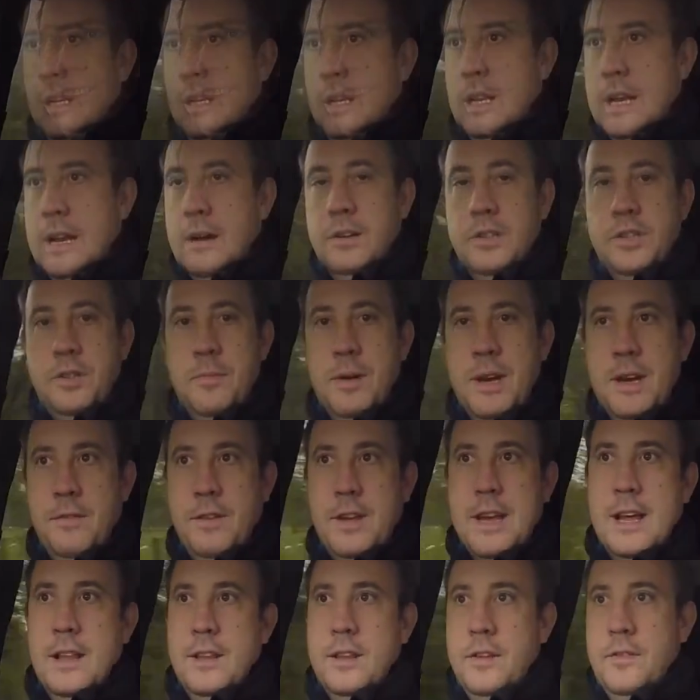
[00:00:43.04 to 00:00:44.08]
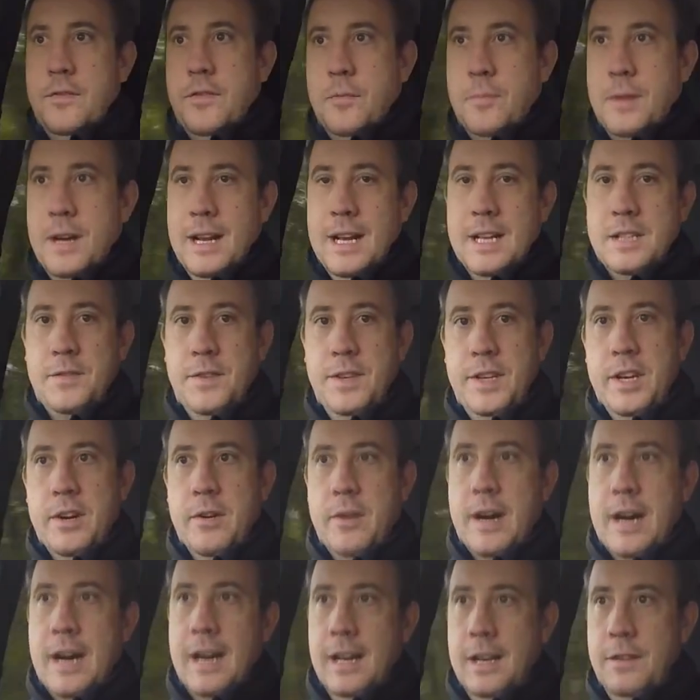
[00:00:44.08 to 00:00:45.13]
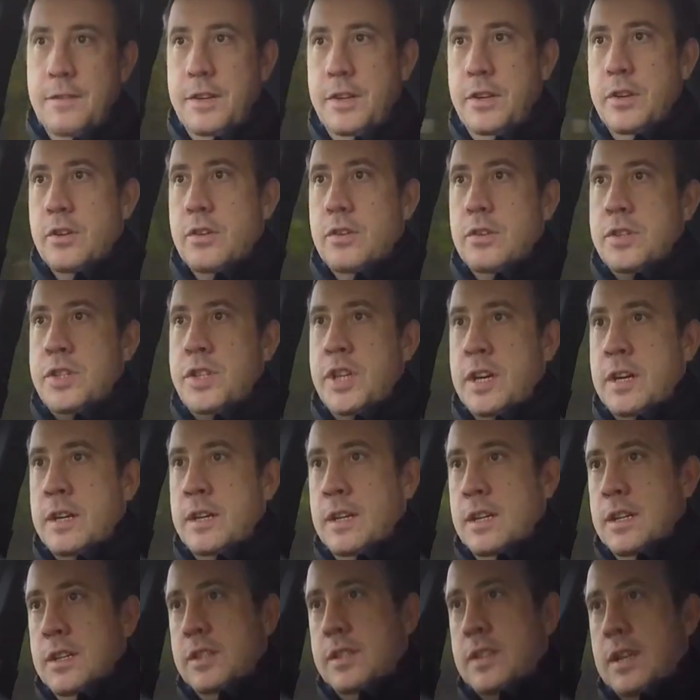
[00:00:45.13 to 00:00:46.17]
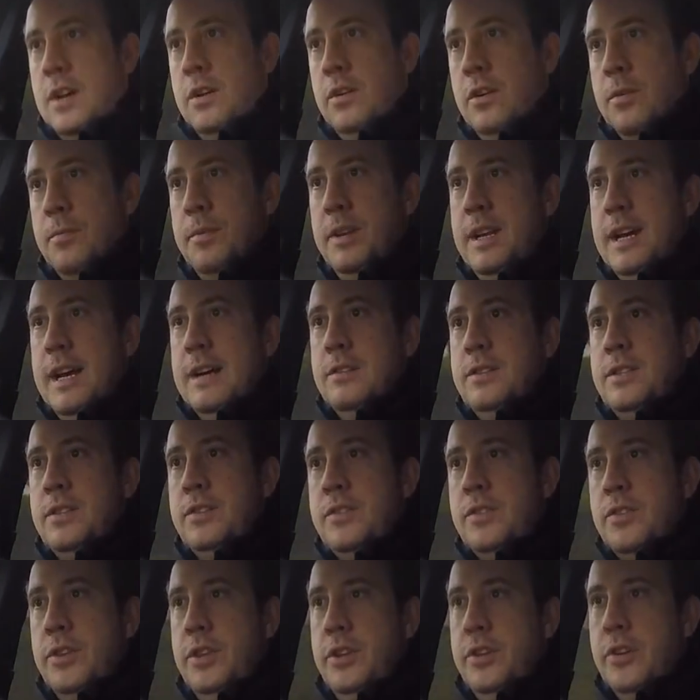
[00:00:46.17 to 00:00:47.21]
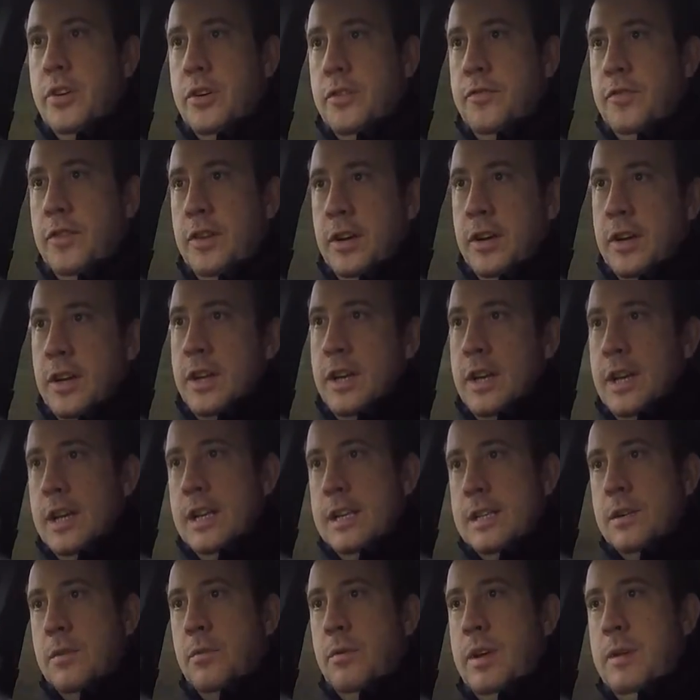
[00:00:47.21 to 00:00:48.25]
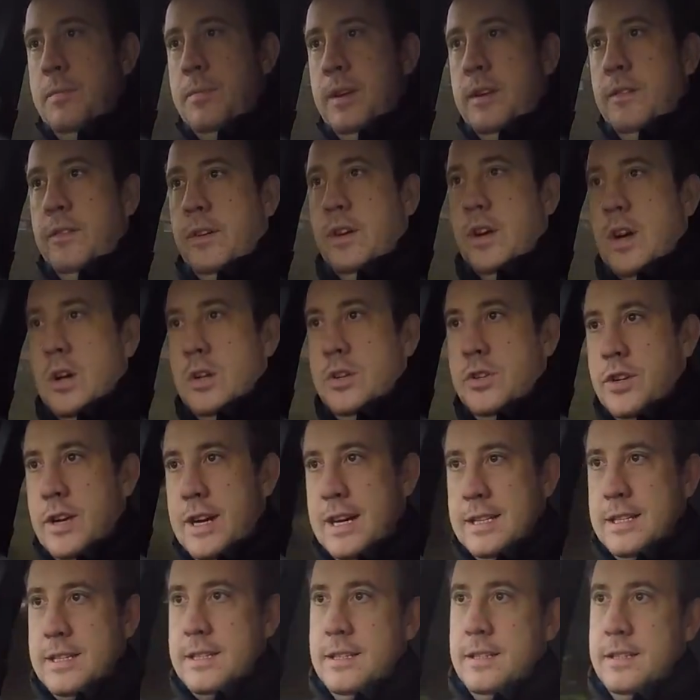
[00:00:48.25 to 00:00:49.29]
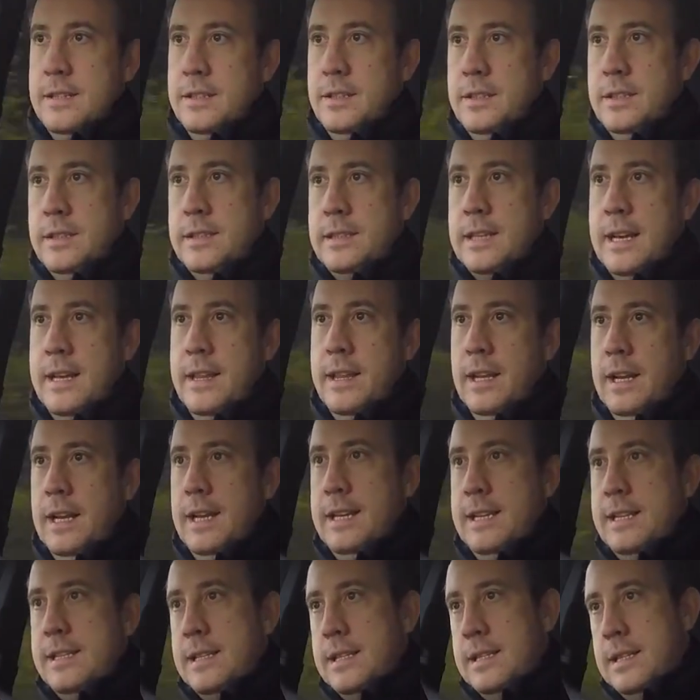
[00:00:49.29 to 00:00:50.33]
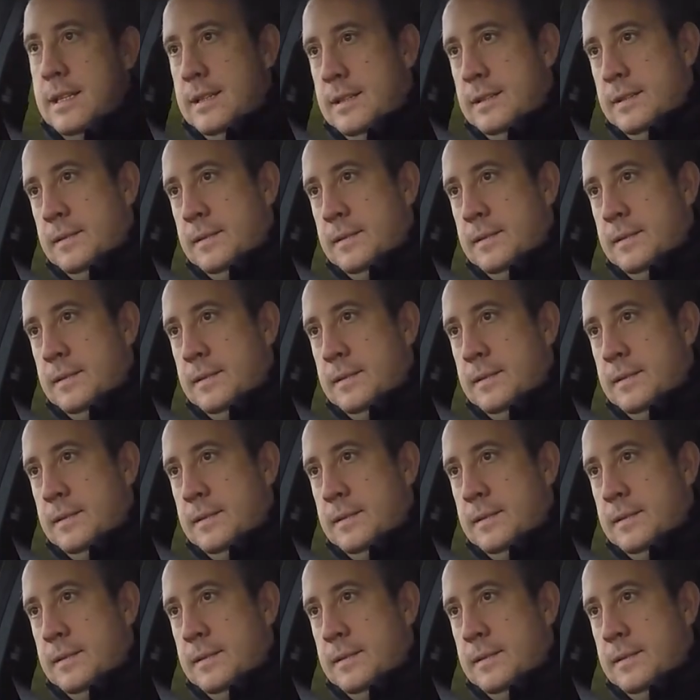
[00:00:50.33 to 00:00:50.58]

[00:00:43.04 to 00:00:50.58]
Now, as you may have gathered from my last video, I live in Yorkshire, so coming down to sunny Norfolk is a wee bit of a contrast, to say the least.